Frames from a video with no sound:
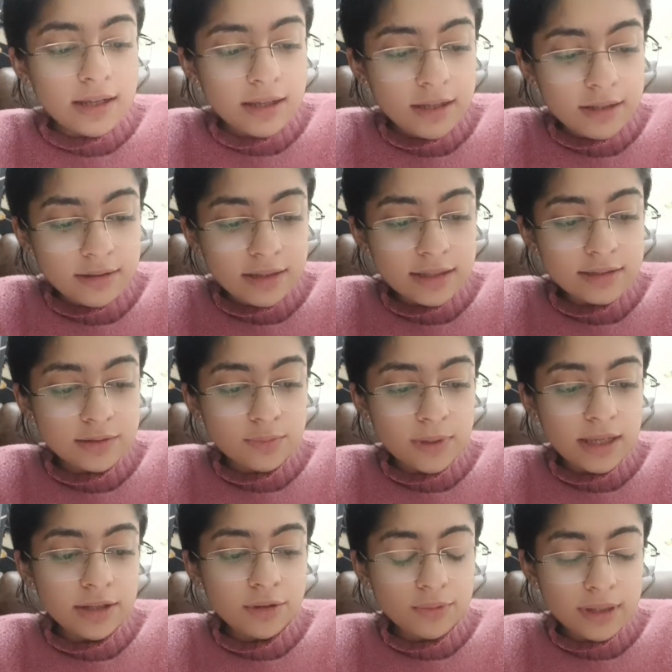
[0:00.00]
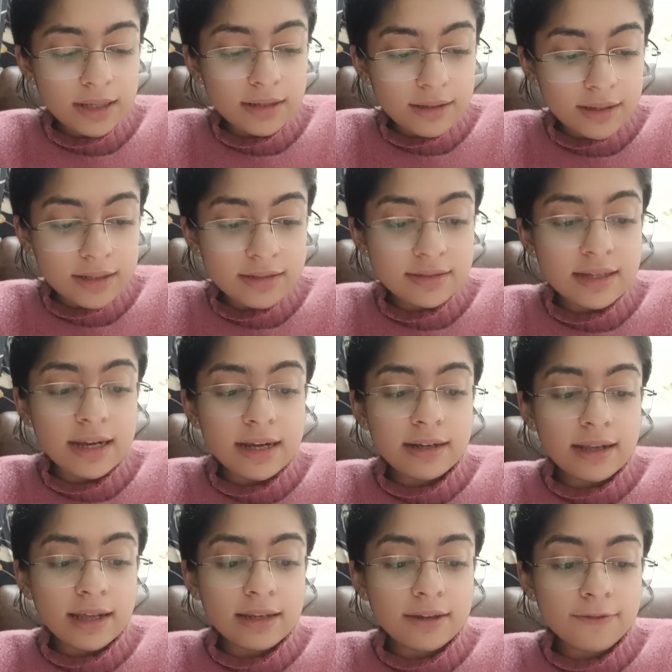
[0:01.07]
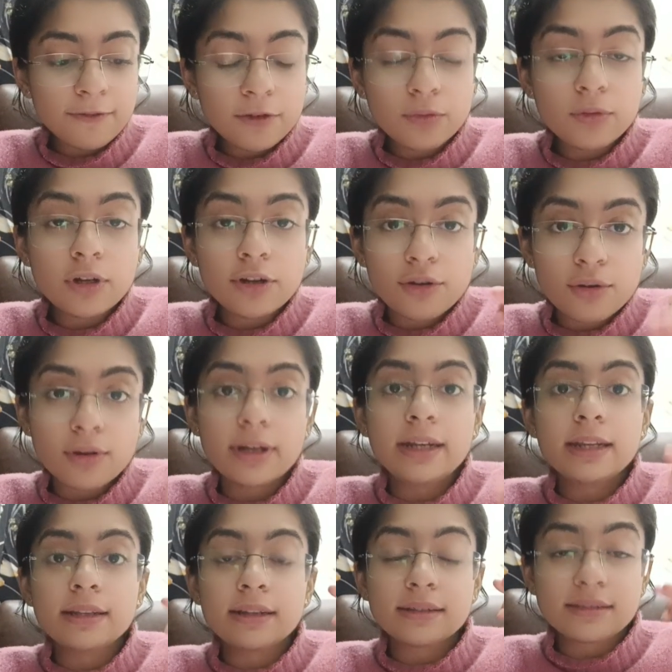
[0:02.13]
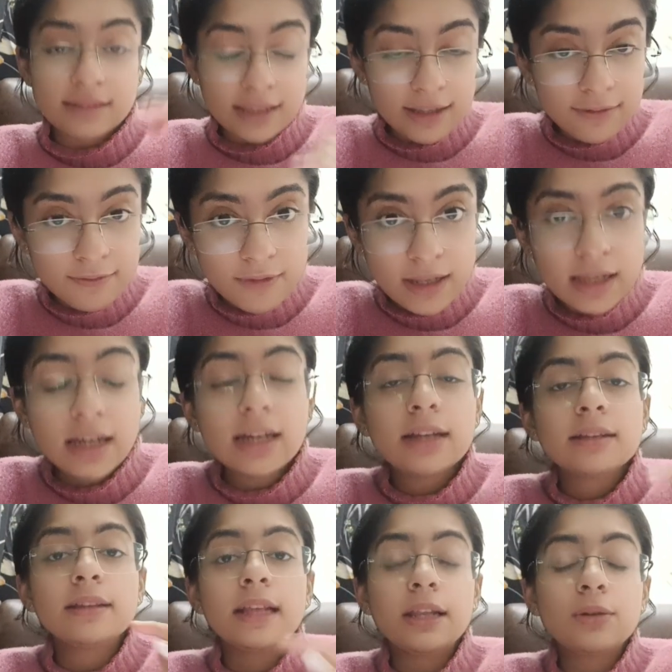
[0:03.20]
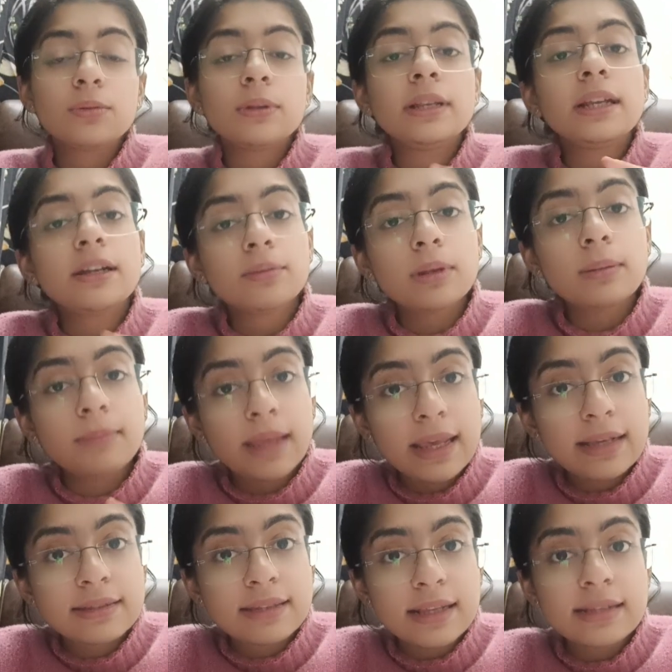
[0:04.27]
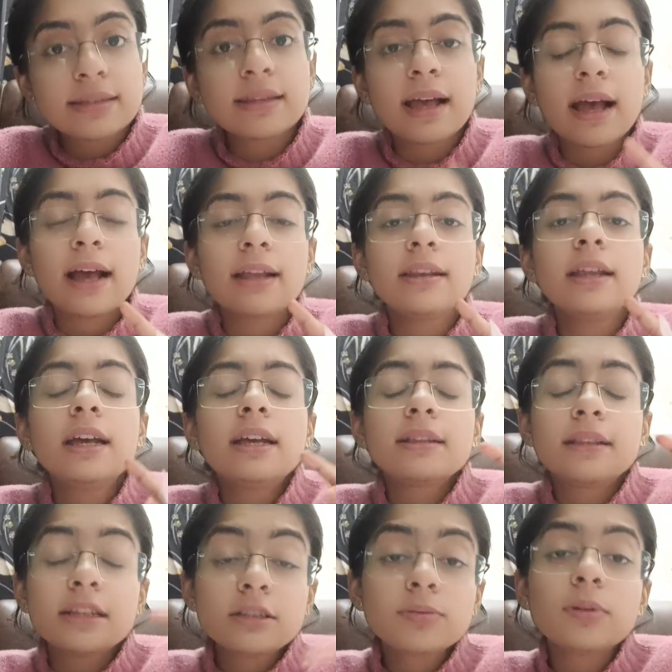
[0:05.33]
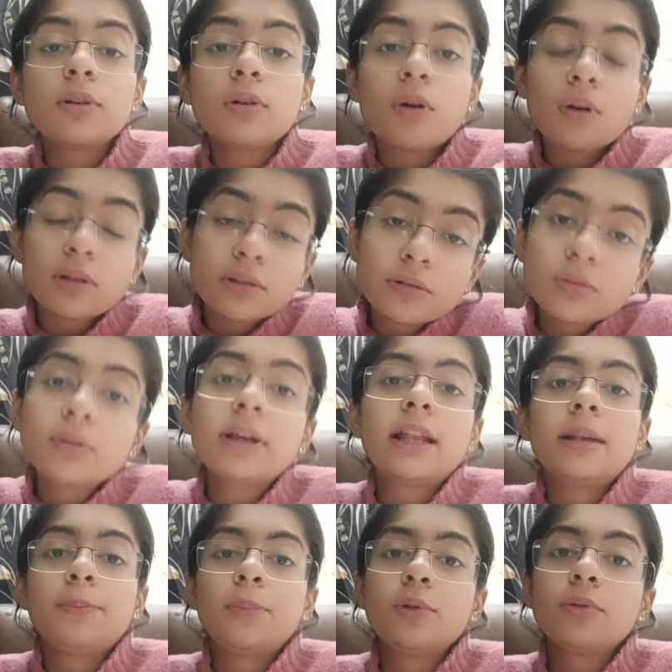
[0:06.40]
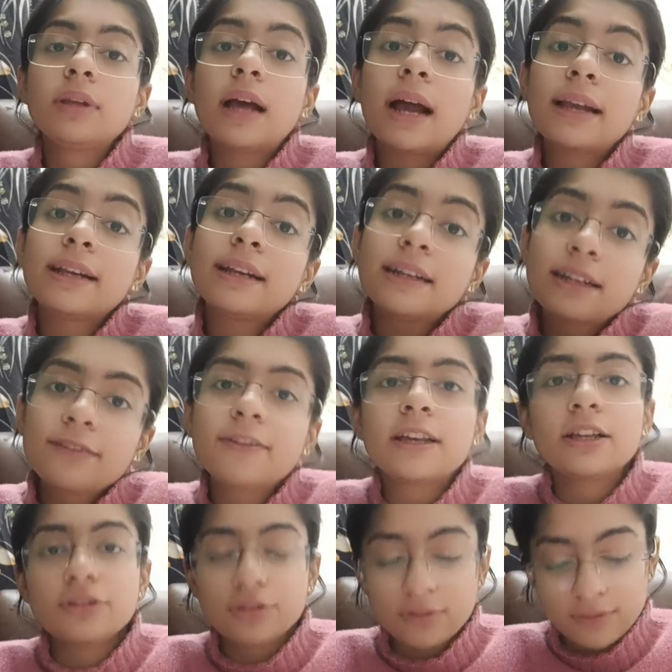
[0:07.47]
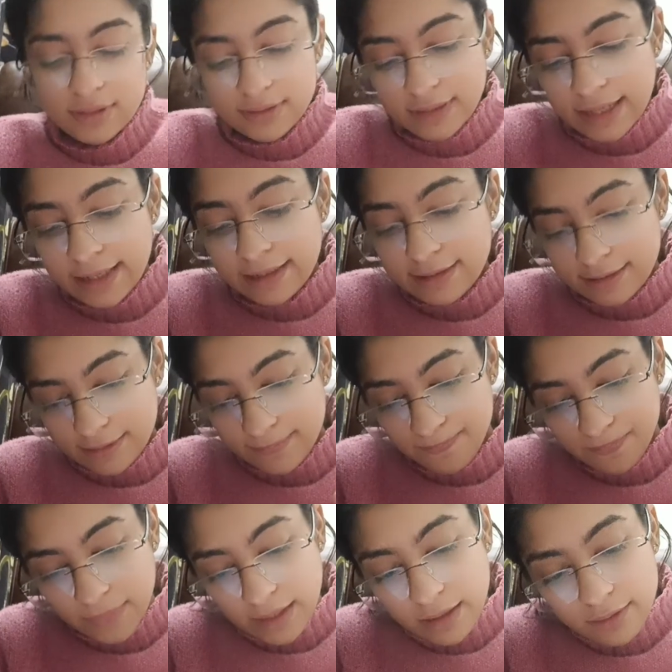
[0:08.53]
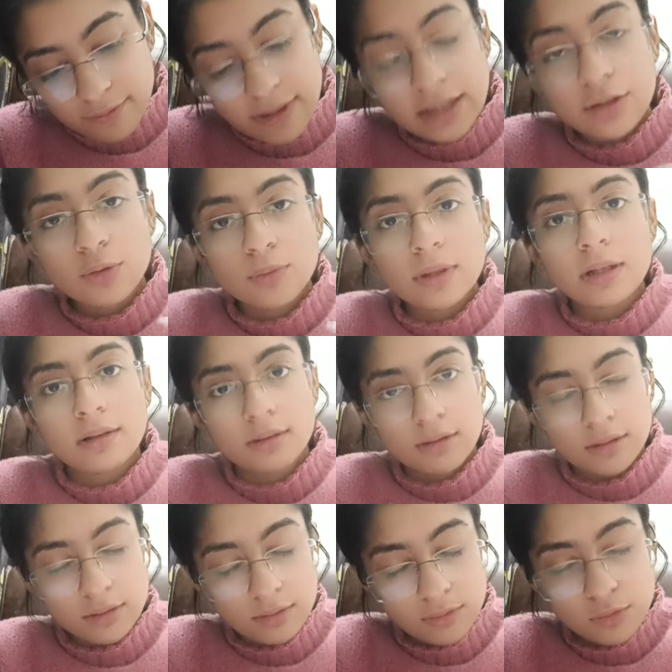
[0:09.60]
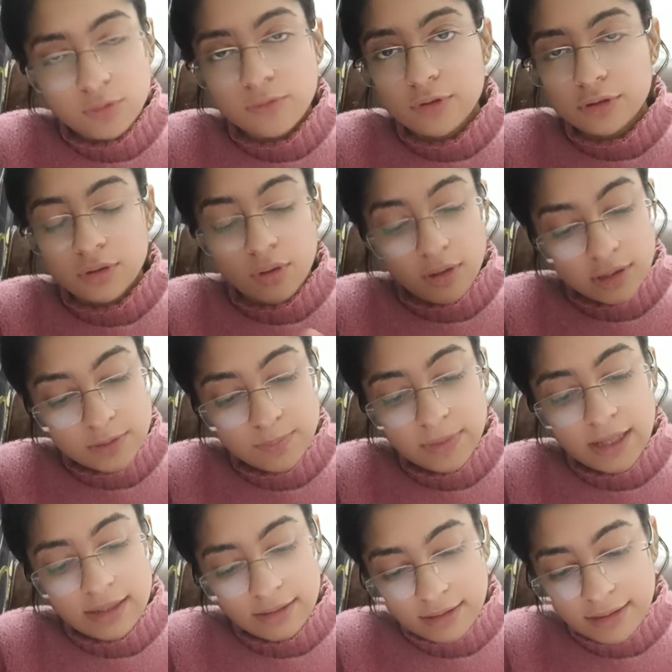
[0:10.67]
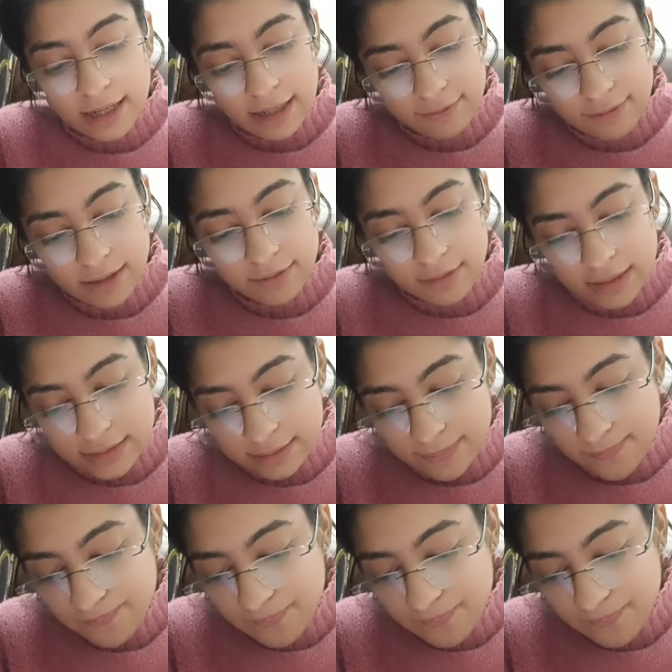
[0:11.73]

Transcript: this way you can understand, and if you will draw it in the same way, then only it will make sense, and this will also help you in identification of the slides when you will go for the OSPI and the grand vivas.